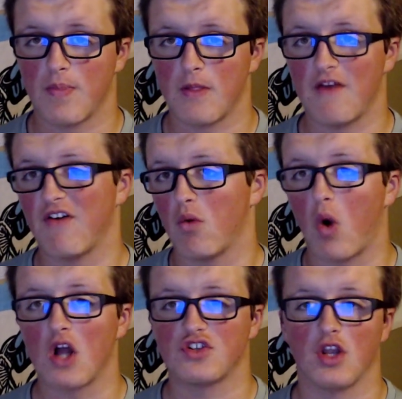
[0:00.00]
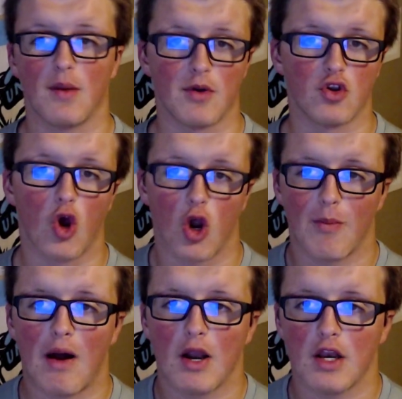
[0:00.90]
if I watched it, I'm gonna talk
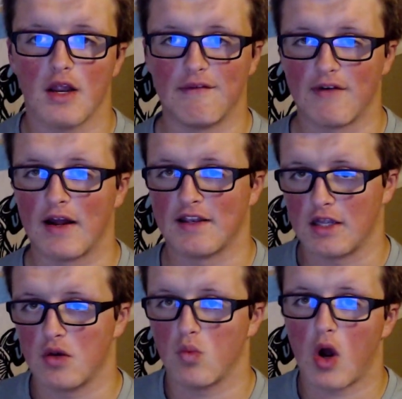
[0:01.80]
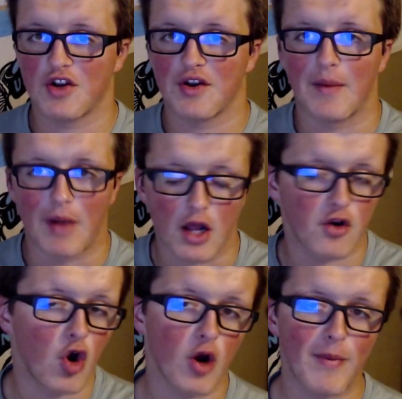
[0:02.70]
about it. If I didn't watch it, I'm not gonna
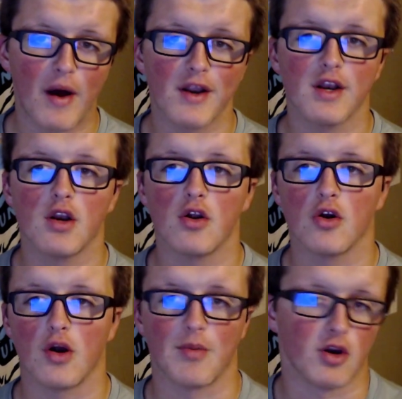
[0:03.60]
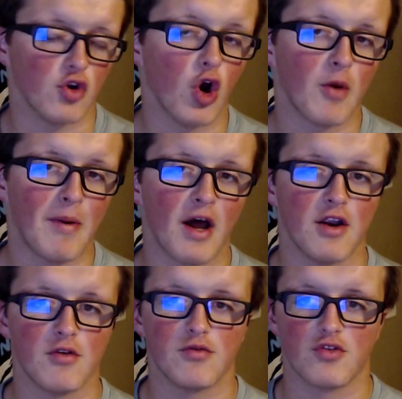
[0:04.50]
talk about it, or I'm gonna talk about it
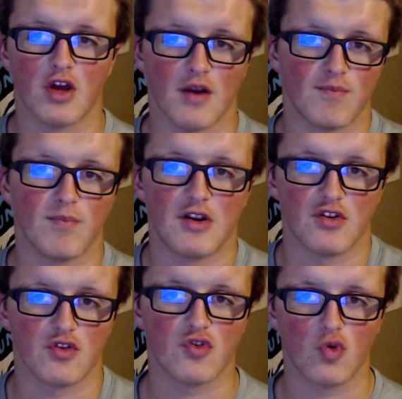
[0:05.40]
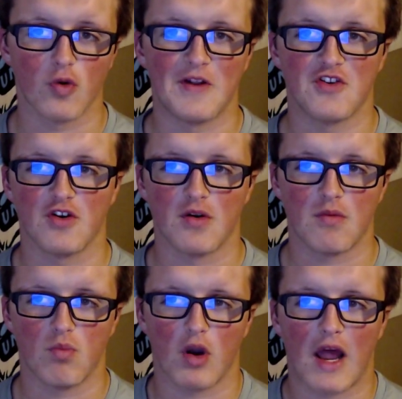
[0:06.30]
and just kind of mention the score, mention
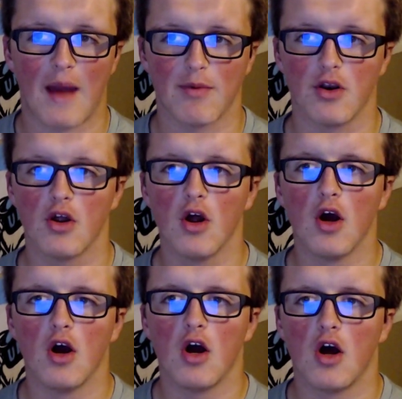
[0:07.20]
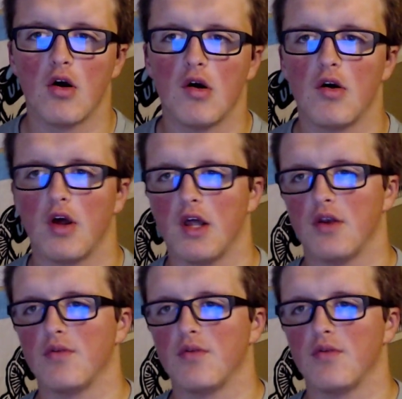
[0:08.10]
what happened, and